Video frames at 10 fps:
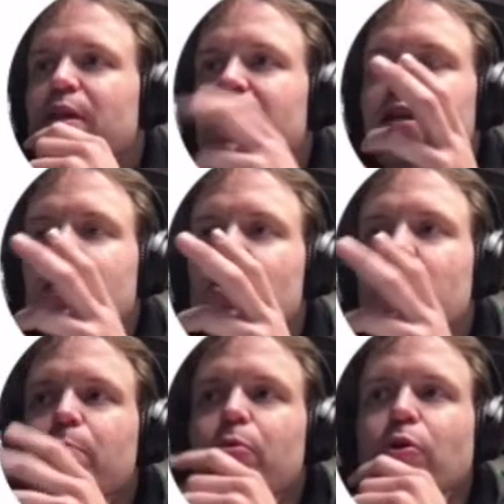and then at
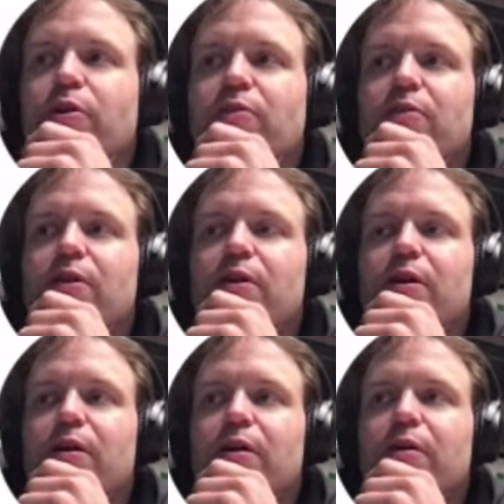some point
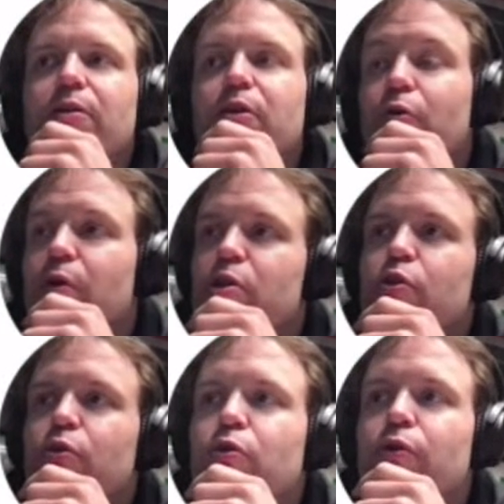the
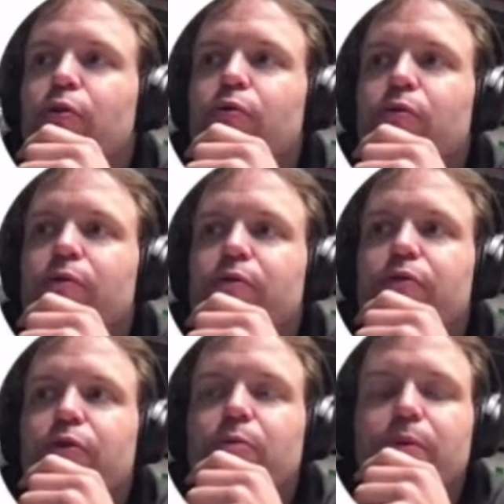original crew
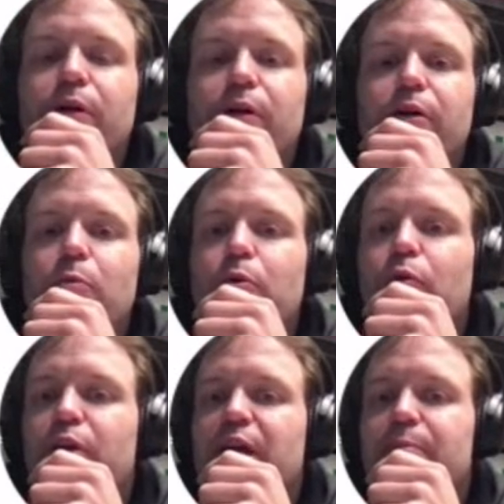from Rob Grondgrijp